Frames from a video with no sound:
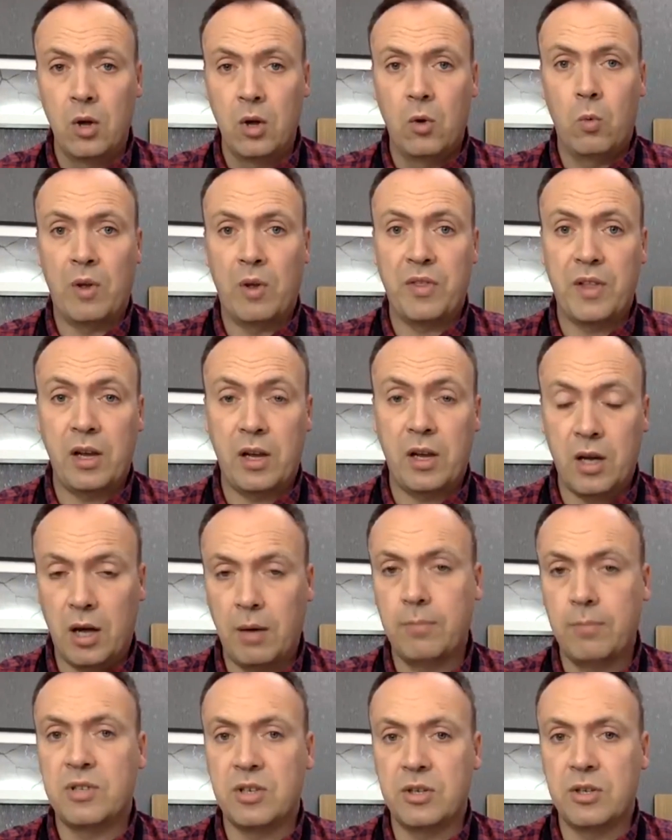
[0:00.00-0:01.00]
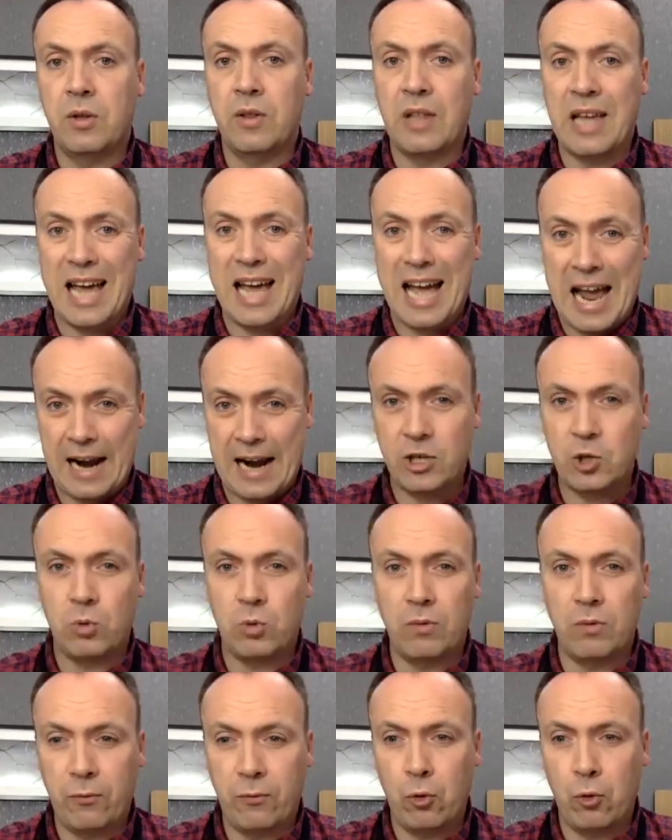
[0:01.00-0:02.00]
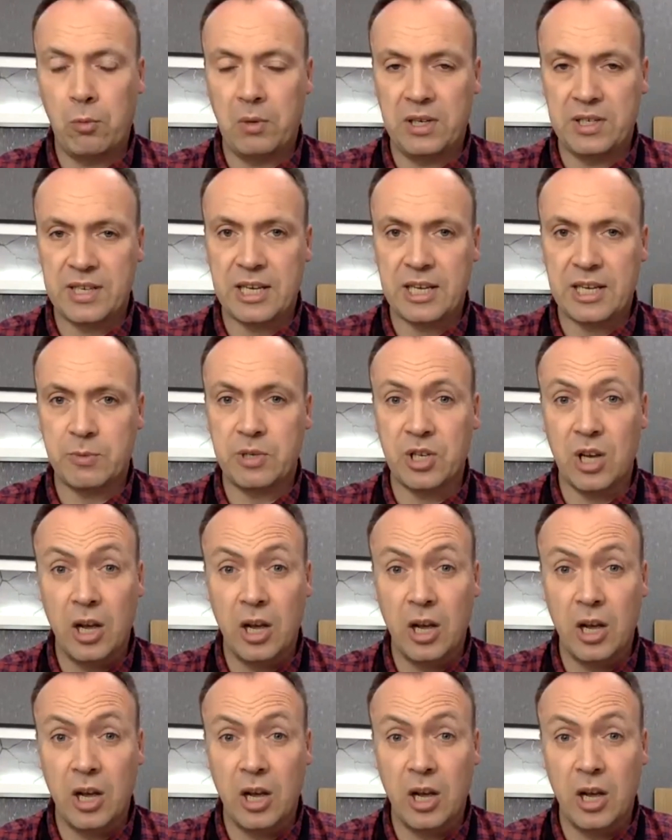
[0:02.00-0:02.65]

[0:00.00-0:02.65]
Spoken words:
when they come to do their actual formal assessments.